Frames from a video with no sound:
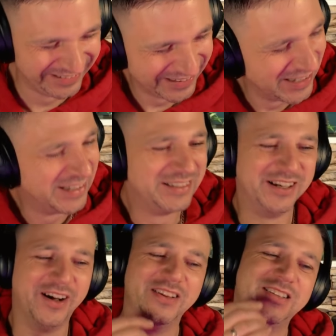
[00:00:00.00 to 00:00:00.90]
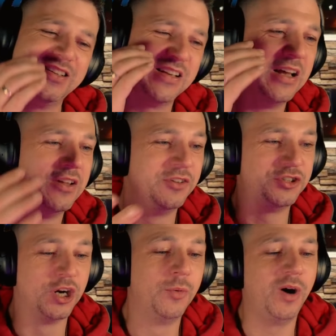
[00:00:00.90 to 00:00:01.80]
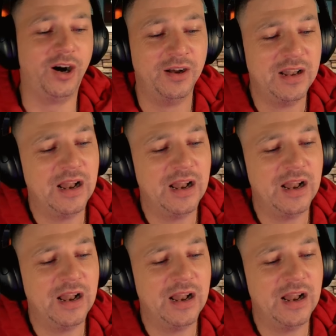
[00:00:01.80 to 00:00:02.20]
Yo, this is... Do you know what?